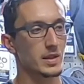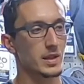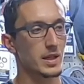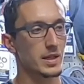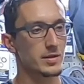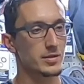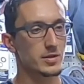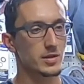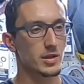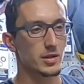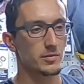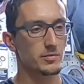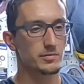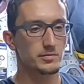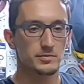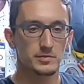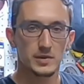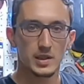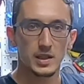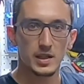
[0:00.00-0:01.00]
yeah, so
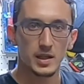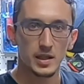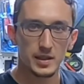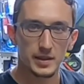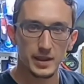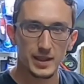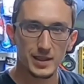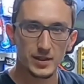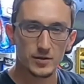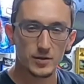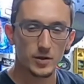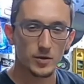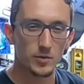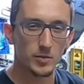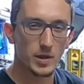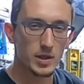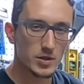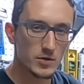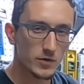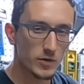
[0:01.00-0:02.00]
thanks so
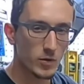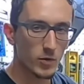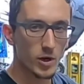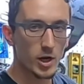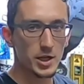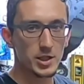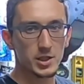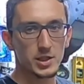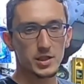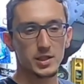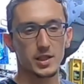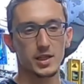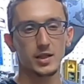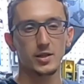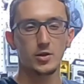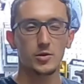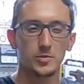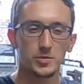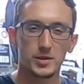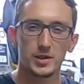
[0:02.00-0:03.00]
much for watching. I
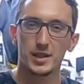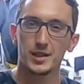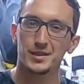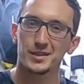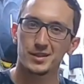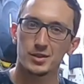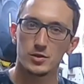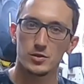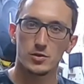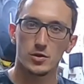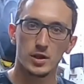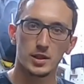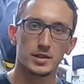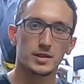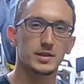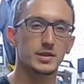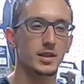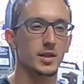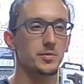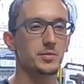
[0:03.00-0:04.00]
hope you guys enjoyed
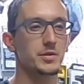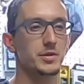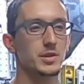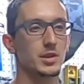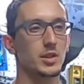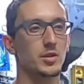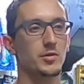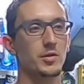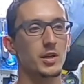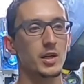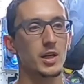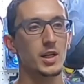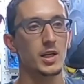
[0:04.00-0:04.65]
this episode.